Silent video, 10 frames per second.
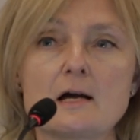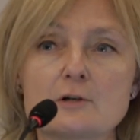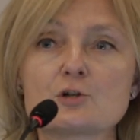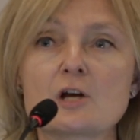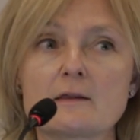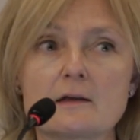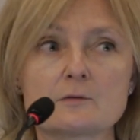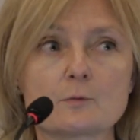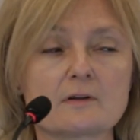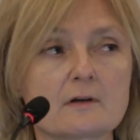and share
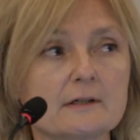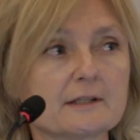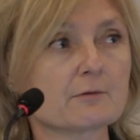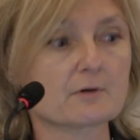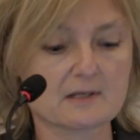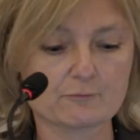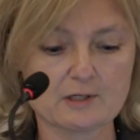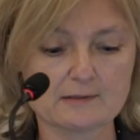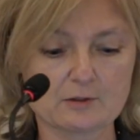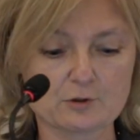that with early career
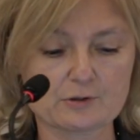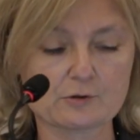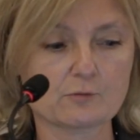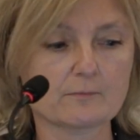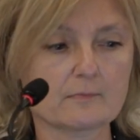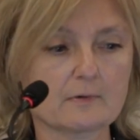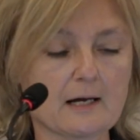researchers who